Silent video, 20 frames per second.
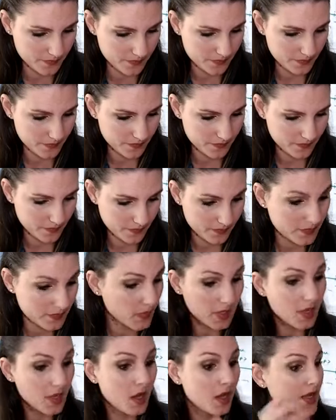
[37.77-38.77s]
Okay.
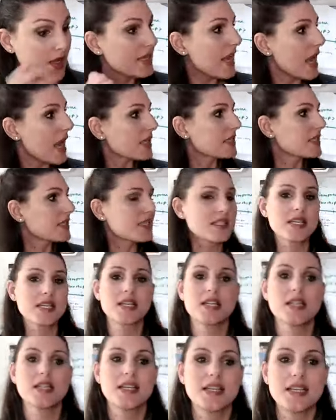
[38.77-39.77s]
Yes. Am I on?
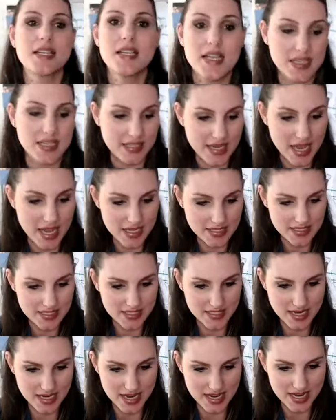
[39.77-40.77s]
Say hello. Yes. And
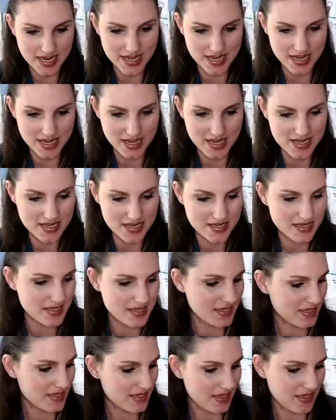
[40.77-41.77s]
tell me. Oh, huh? One
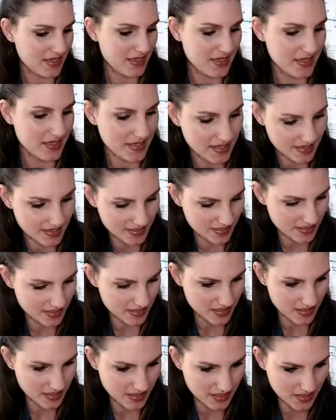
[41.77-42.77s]
person, so hopefully they can hear
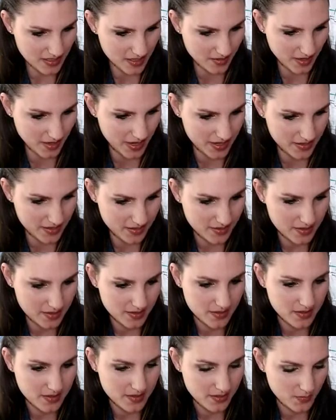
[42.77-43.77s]
me. Okay. Praying.